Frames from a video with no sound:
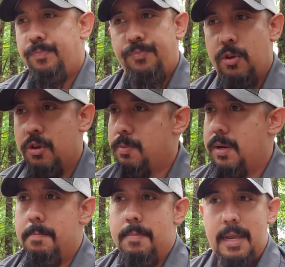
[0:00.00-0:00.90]
So it's been
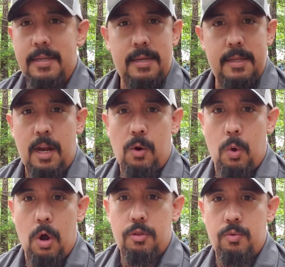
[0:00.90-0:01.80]
amazing to kind of
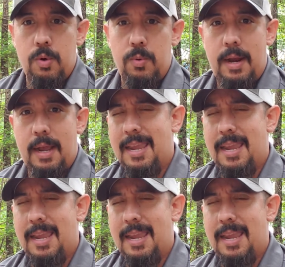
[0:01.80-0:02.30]
walk through, and I